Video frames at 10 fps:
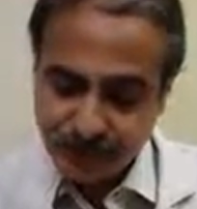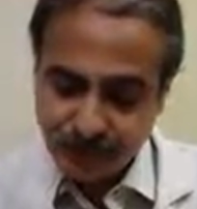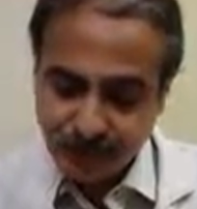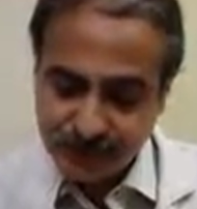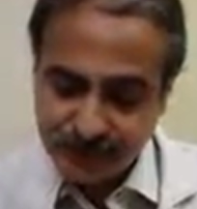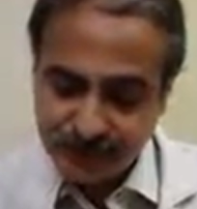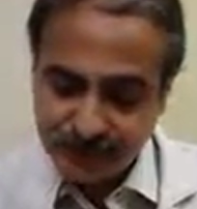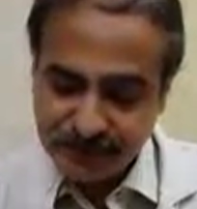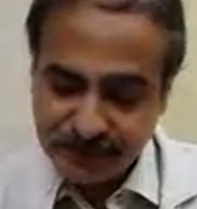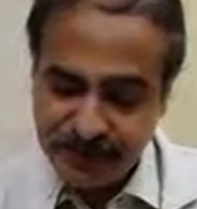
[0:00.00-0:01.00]
what
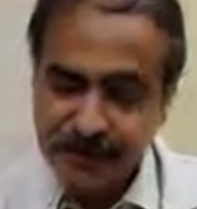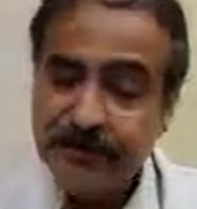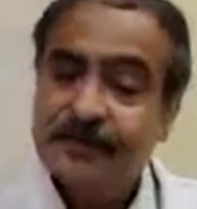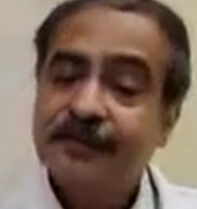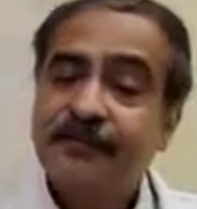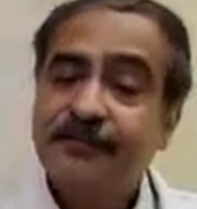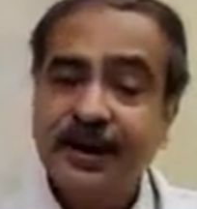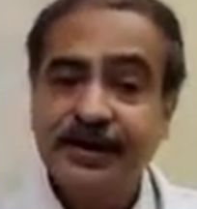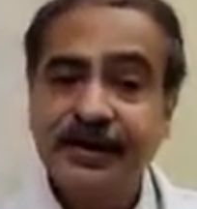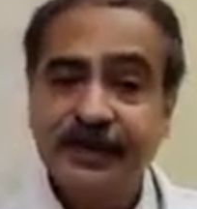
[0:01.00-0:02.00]
will be the
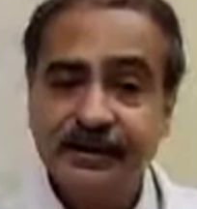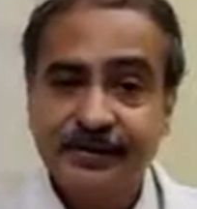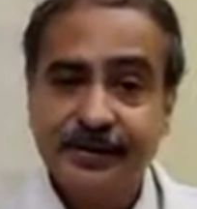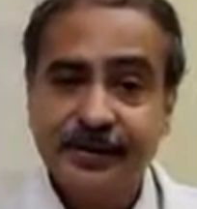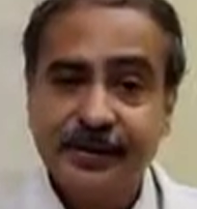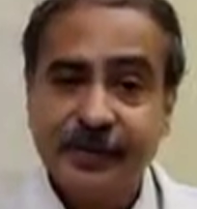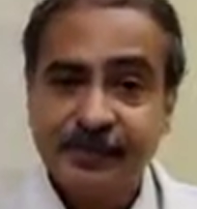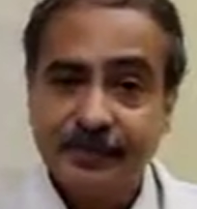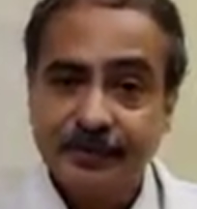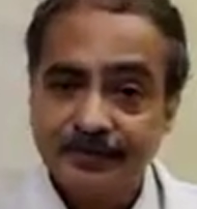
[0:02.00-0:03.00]
finding
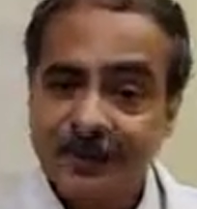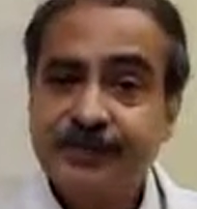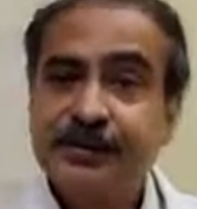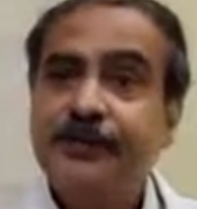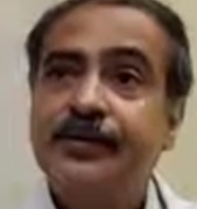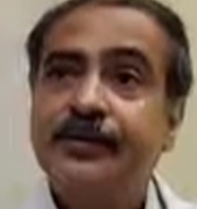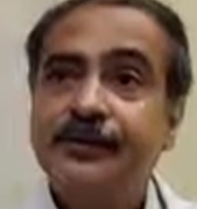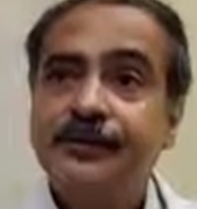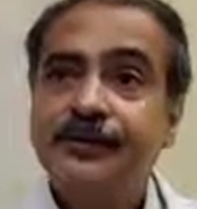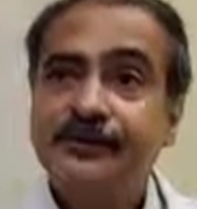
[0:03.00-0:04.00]
when
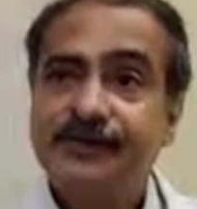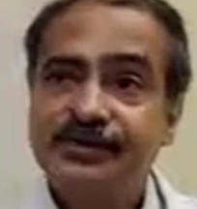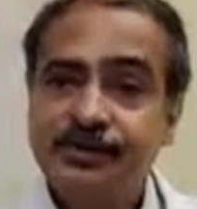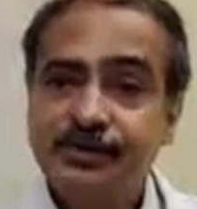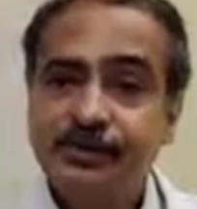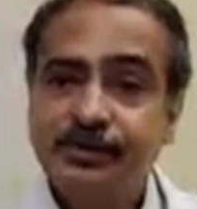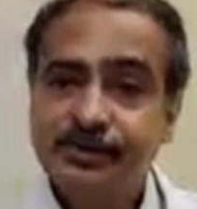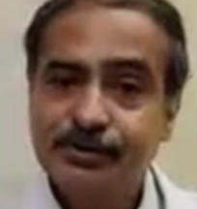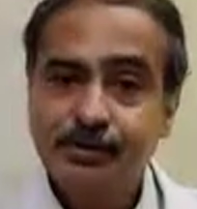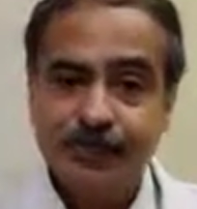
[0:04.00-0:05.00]
you see through the
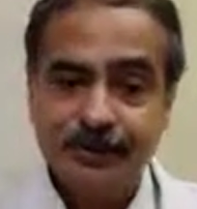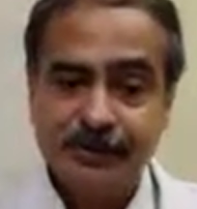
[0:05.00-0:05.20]
scope?